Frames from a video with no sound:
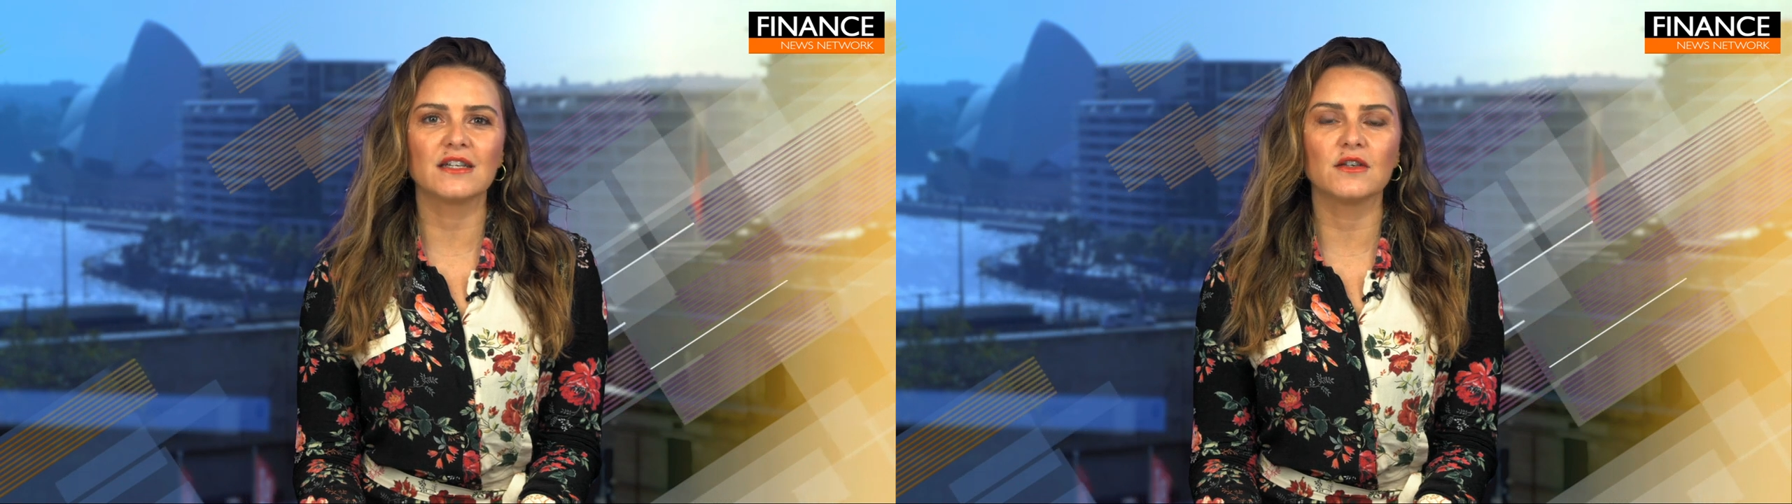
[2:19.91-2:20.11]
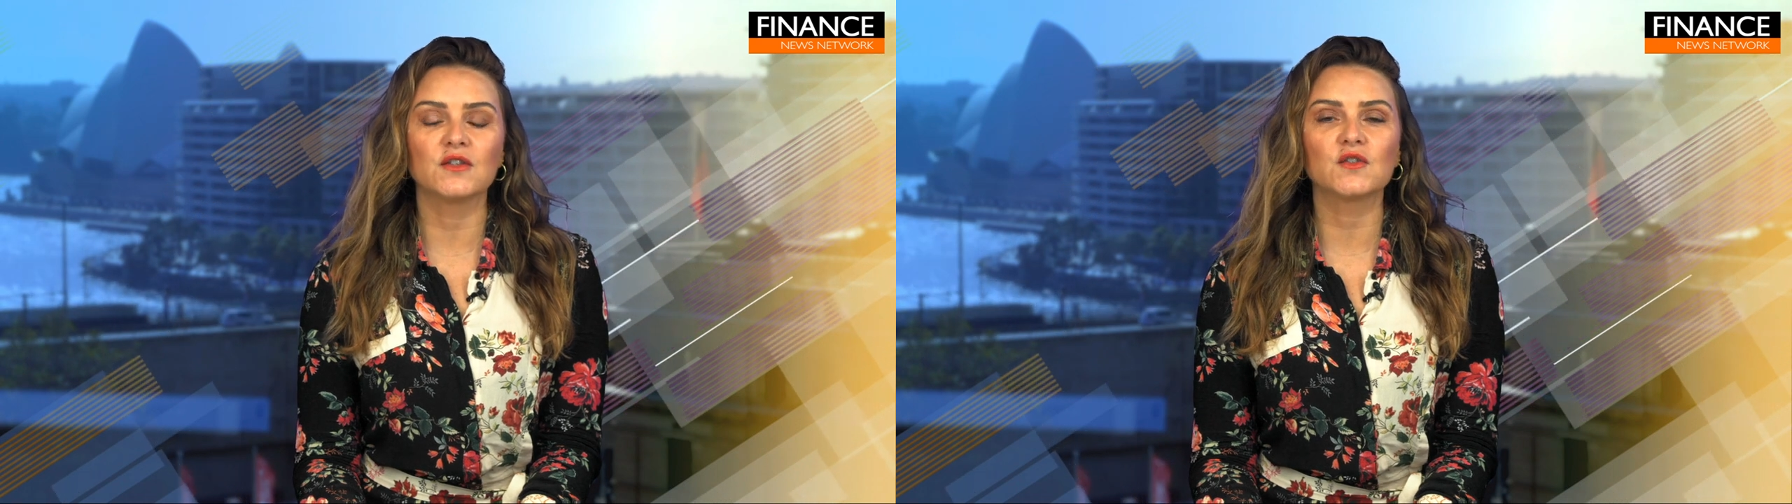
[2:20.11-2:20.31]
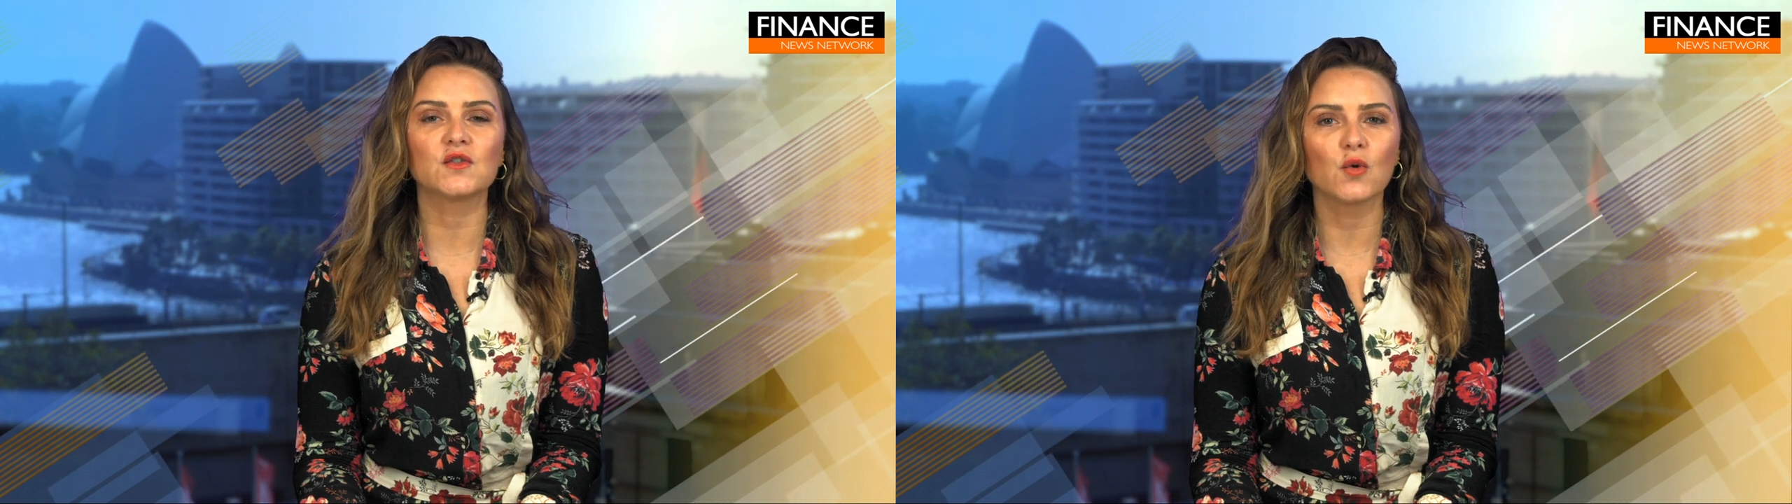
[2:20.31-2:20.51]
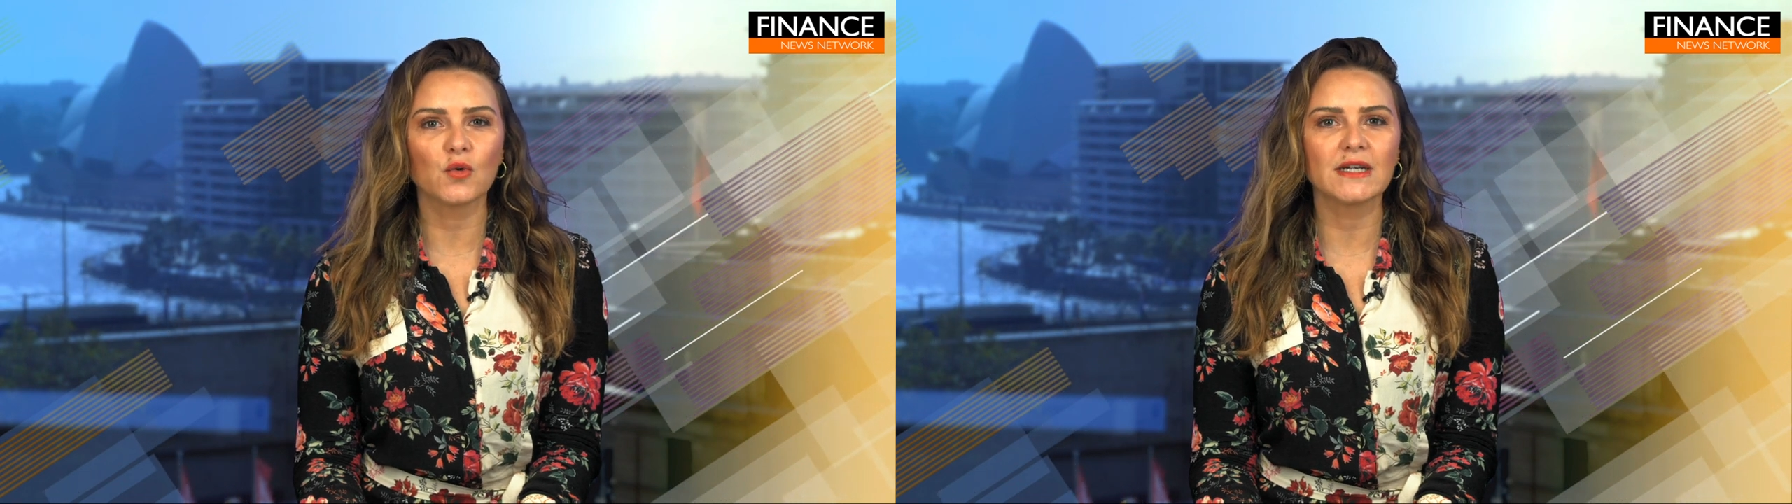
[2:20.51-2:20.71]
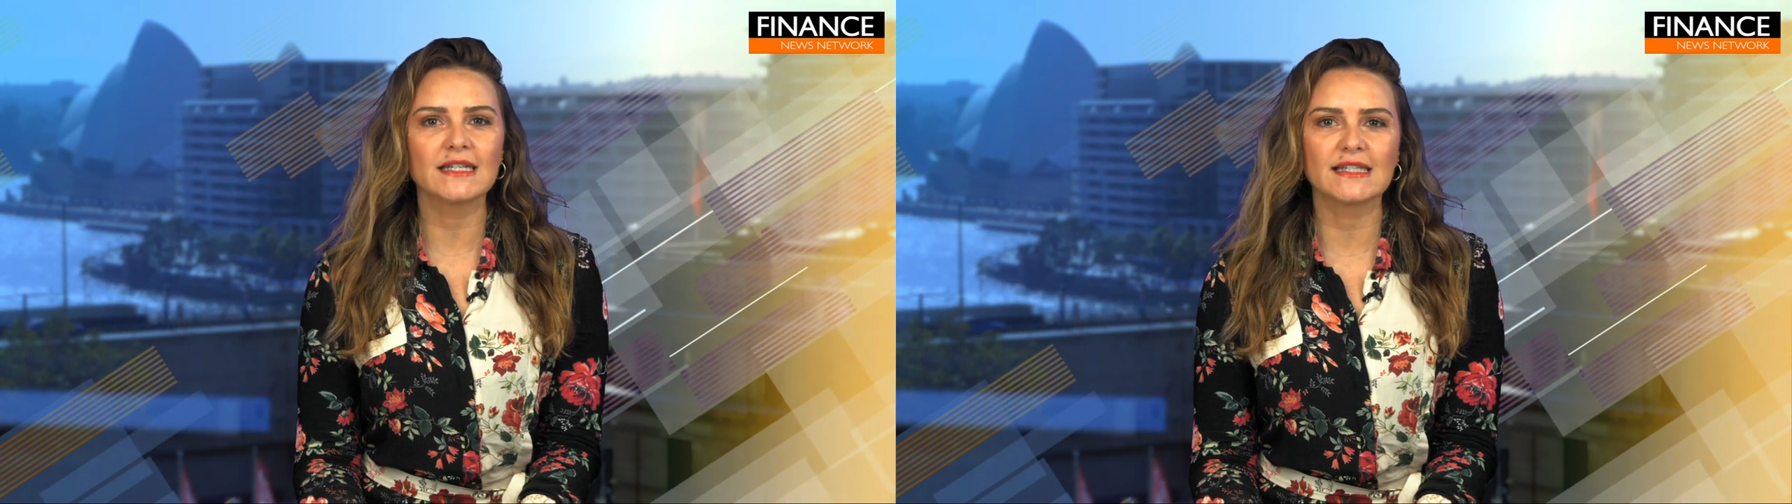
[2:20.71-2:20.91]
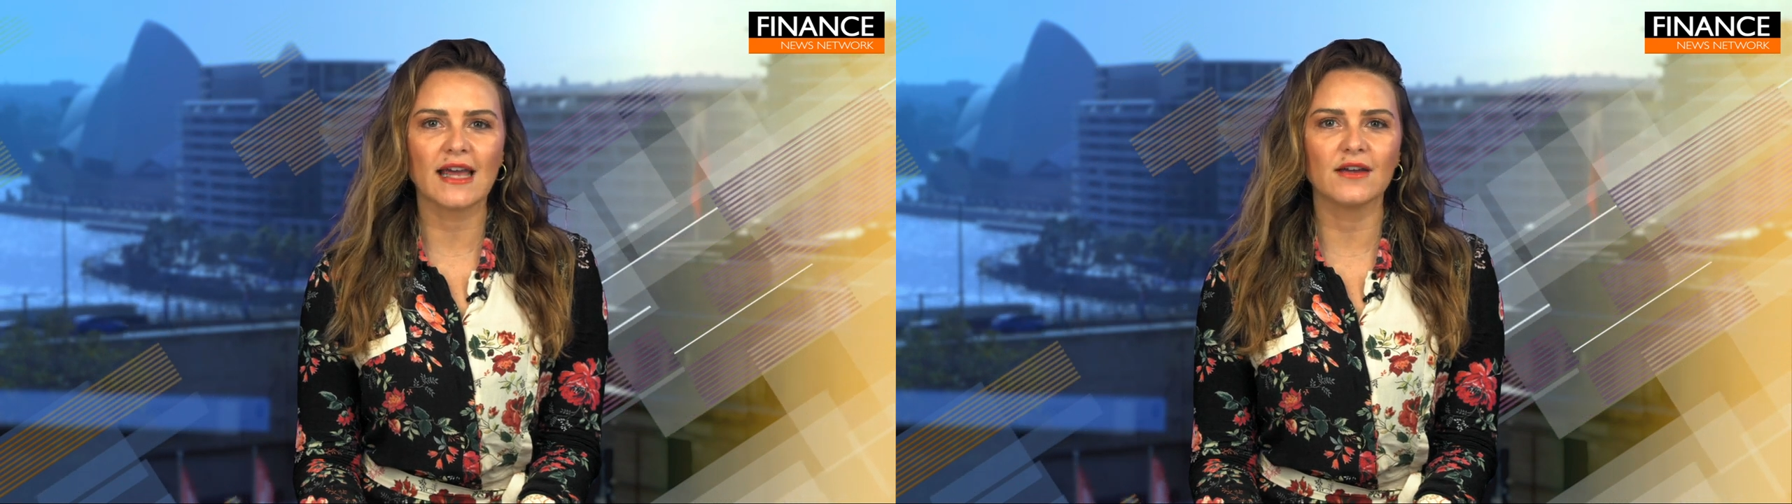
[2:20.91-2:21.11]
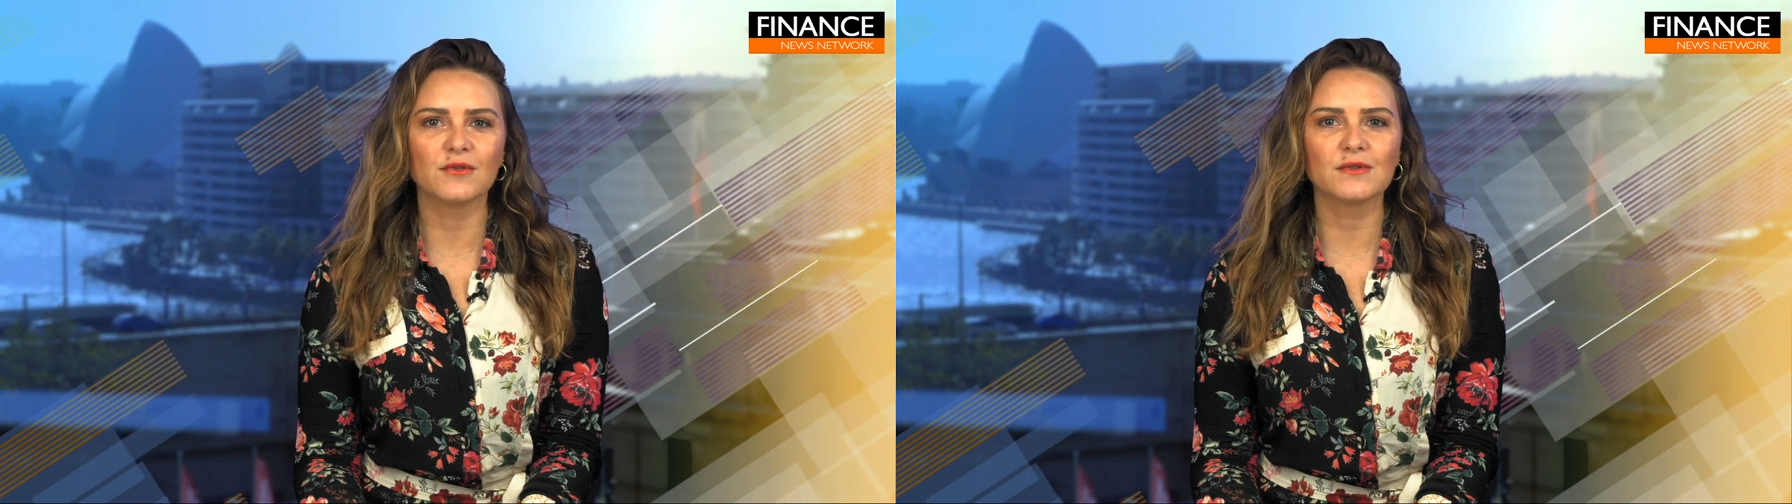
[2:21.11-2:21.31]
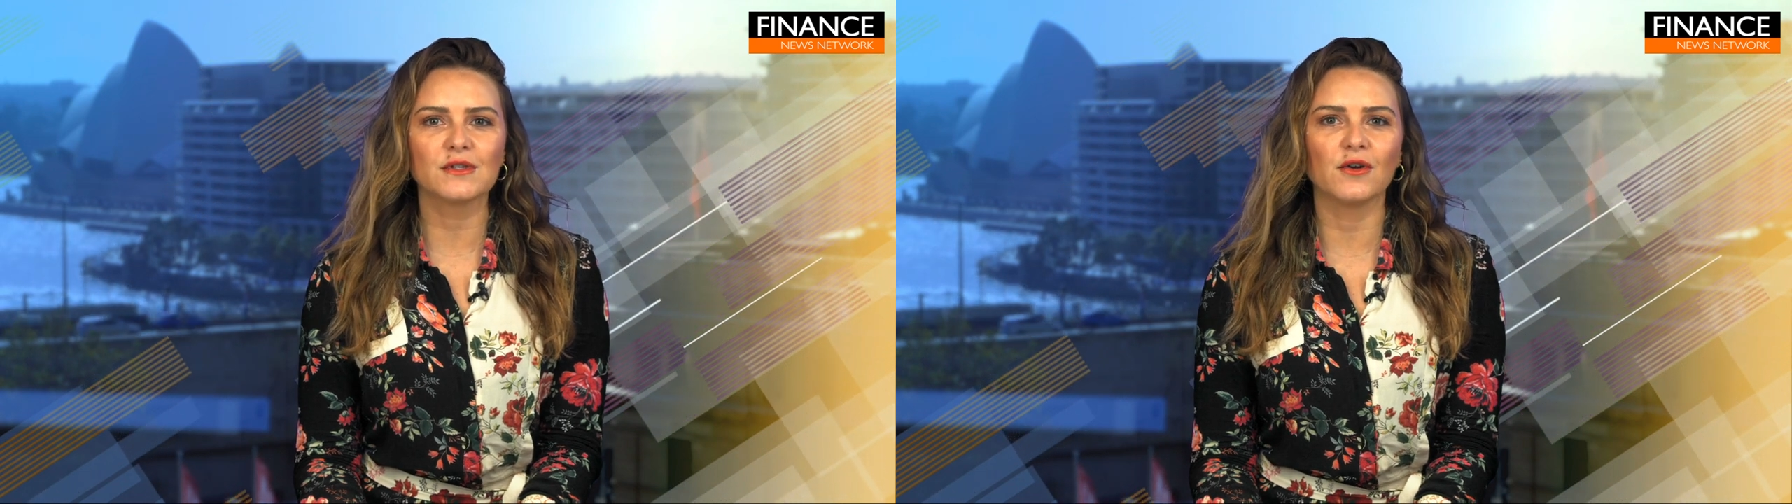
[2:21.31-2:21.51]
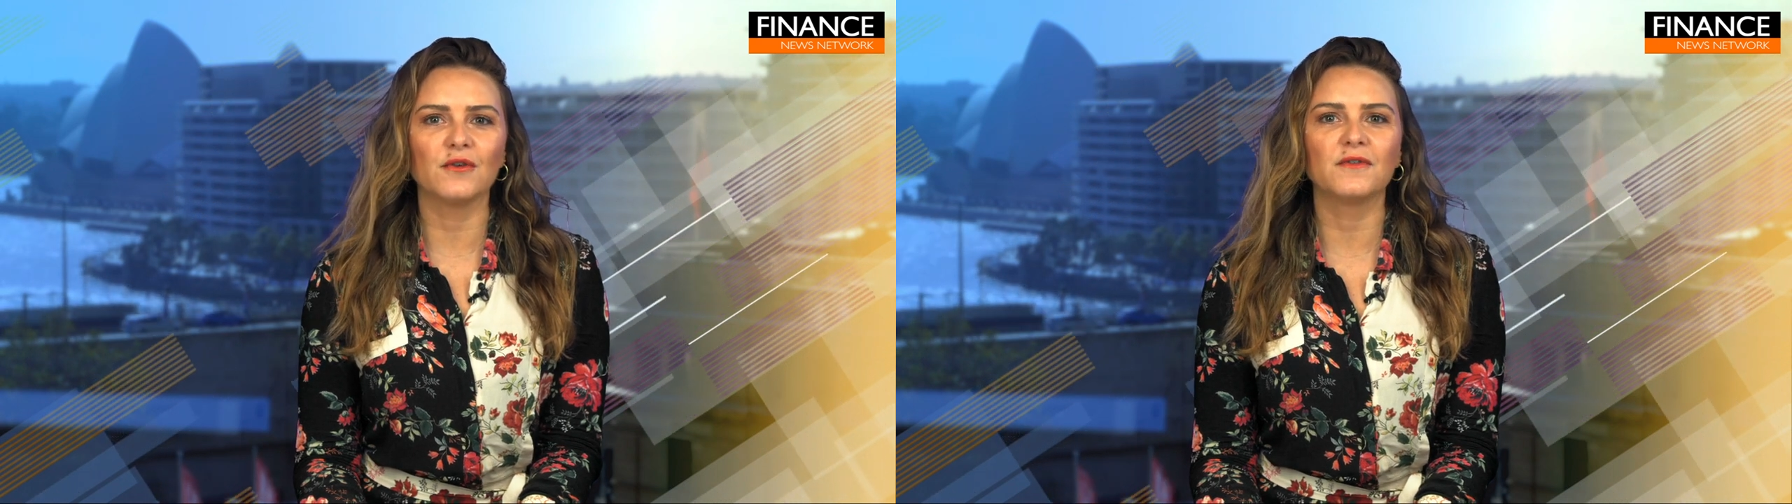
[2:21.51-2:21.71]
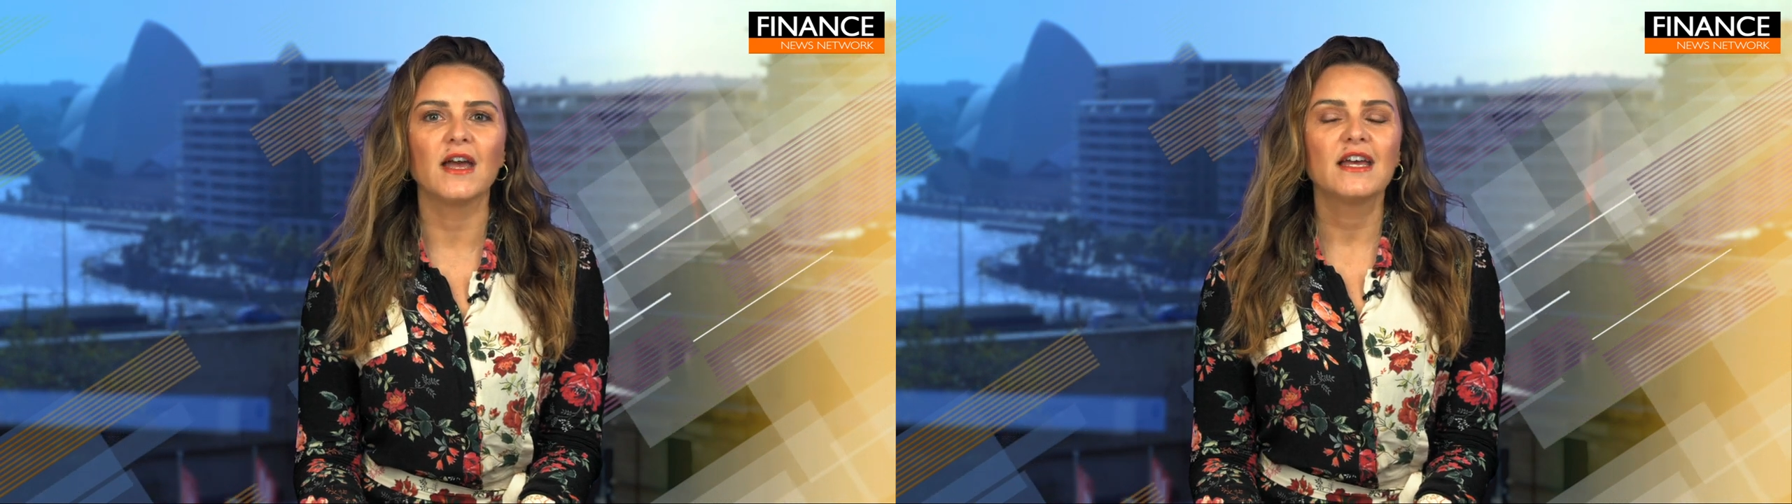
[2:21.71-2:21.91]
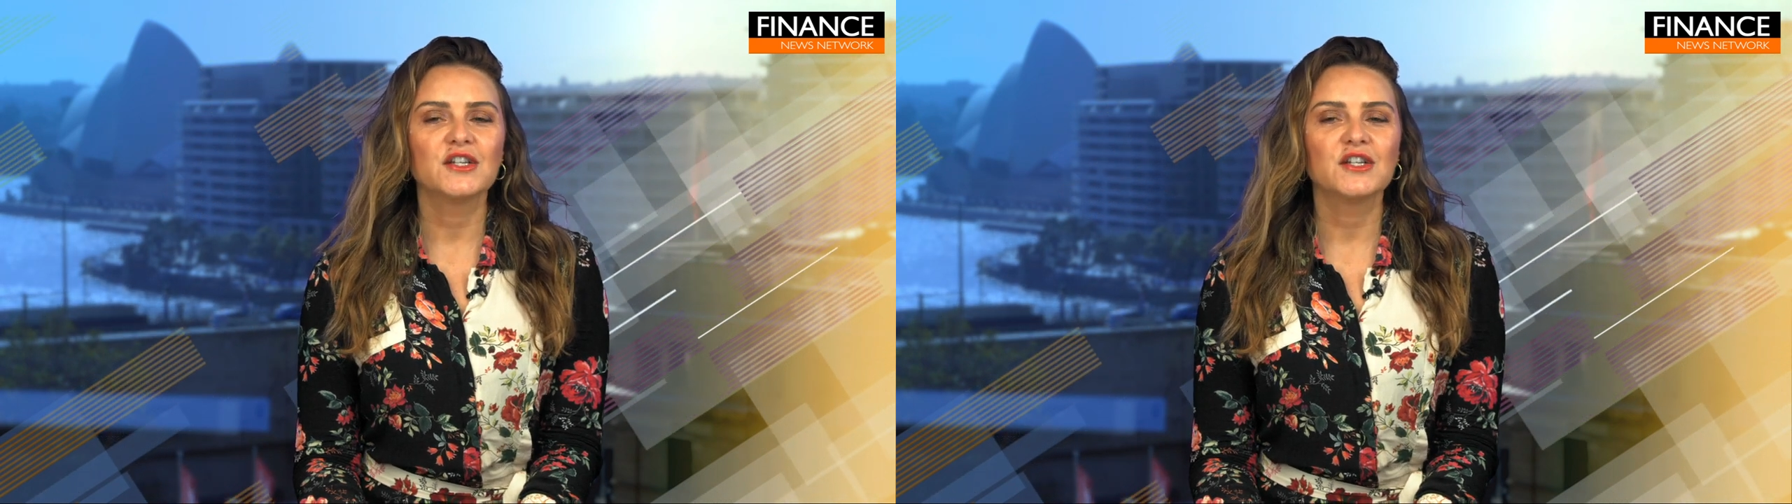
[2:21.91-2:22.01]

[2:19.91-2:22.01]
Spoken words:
the soaring sales of